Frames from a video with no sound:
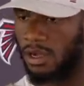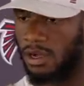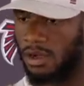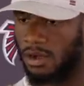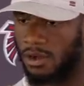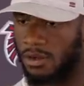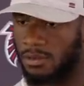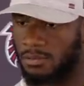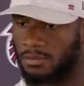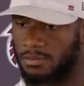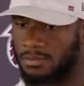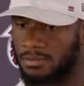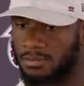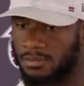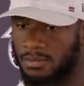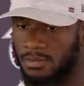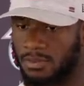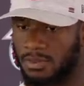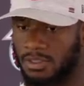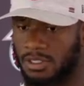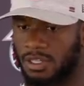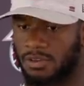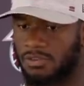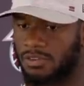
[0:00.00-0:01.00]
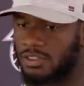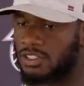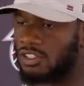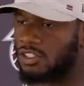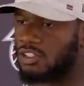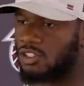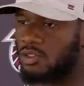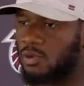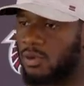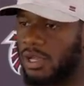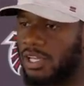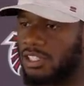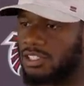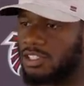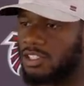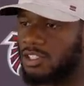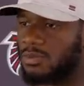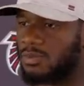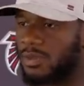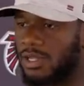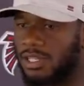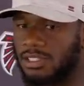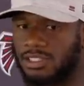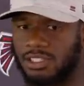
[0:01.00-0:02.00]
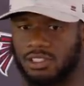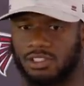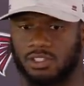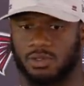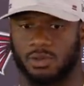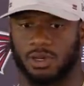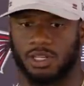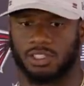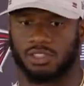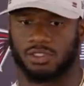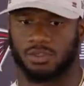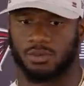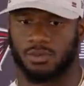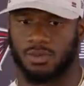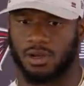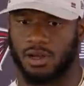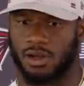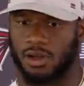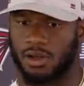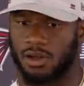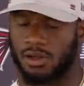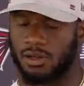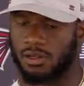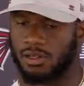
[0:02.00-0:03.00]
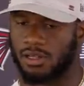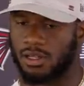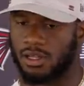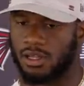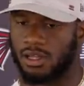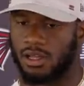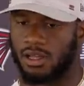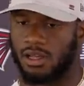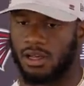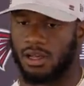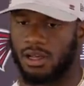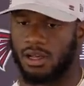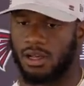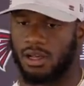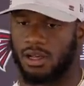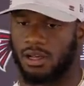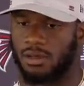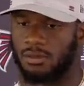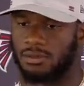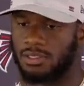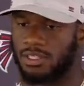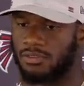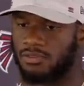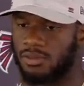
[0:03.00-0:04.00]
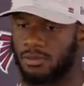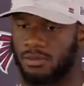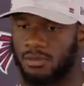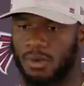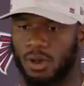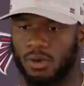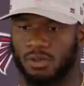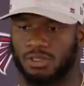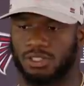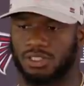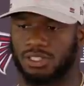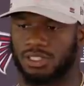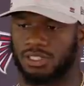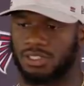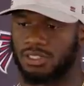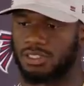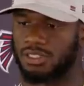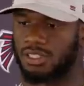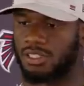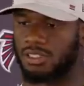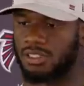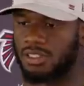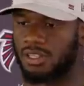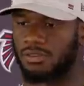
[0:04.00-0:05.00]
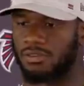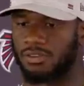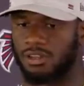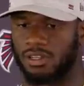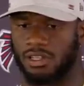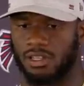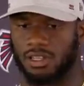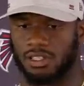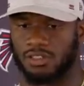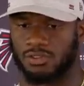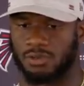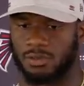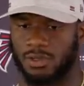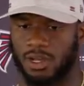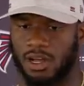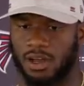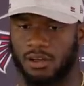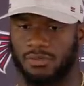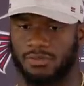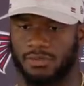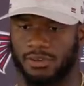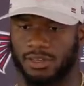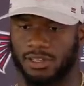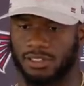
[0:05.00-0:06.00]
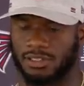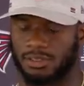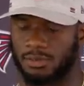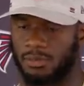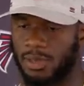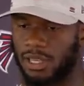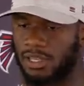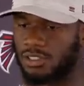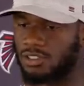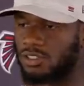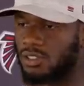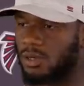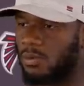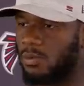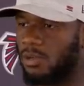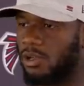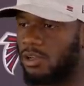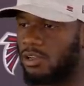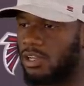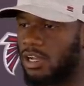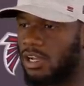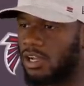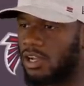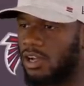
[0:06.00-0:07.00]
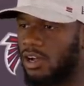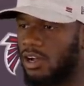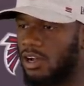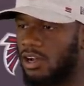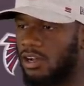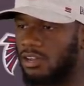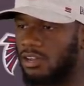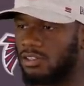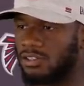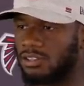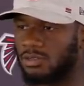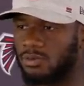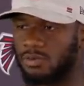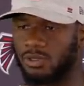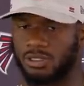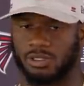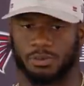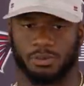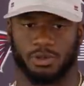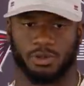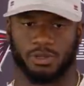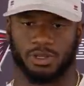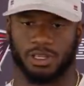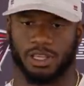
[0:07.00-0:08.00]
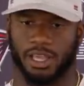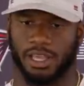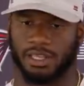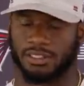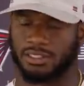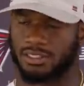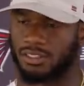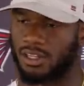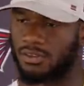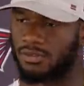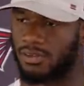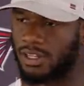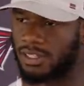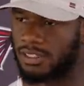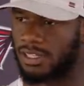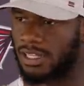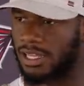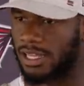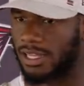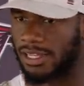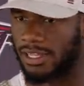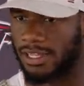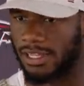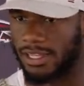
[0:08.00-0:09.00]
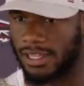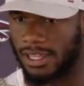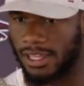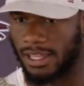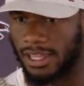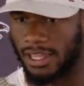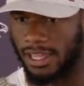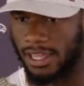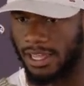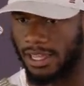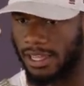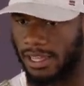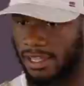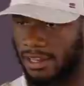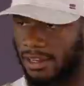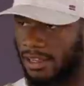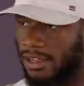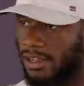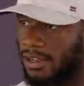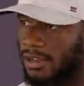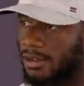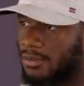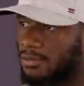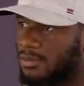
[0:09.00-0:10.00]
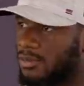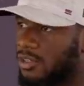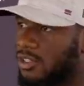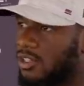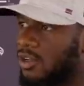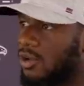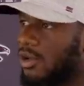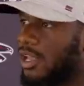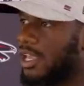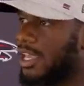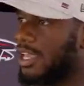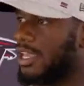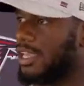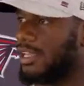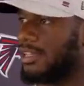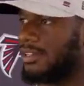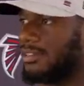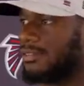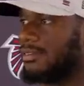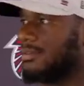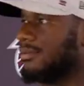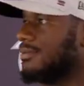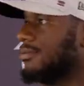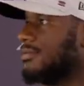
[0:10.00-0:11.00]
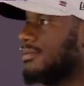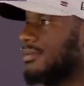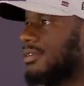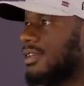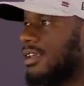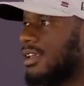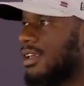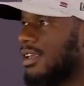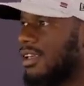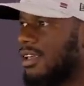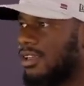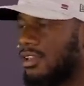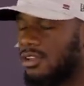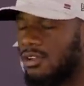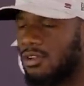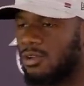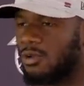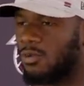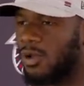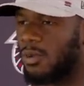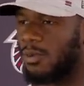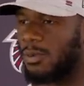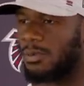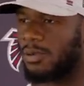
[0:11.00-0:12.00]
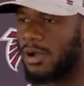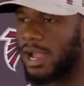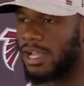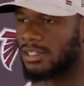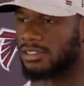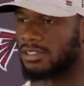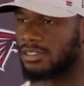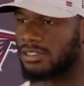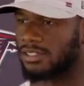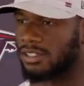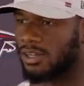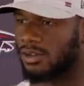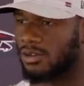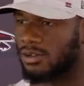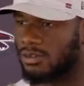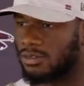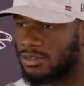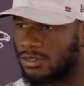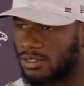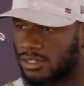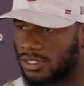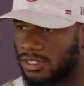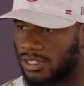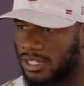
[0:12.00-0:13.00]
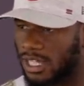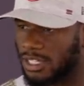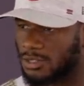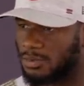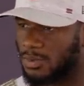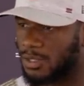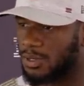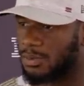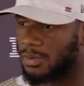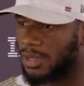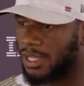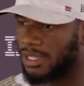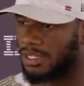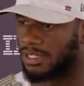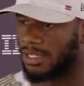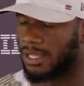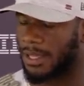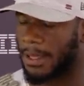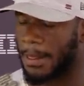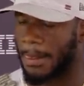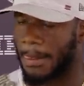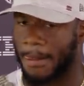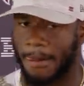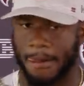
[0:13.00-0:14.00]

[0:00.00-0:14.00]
Um, different situations, playing situational ball, uh, different motions and different looks from the offense, making sure we're on our calls and we communicate and stuff like that, and um, you know heat and you know the way we practice. So that's been the main thing.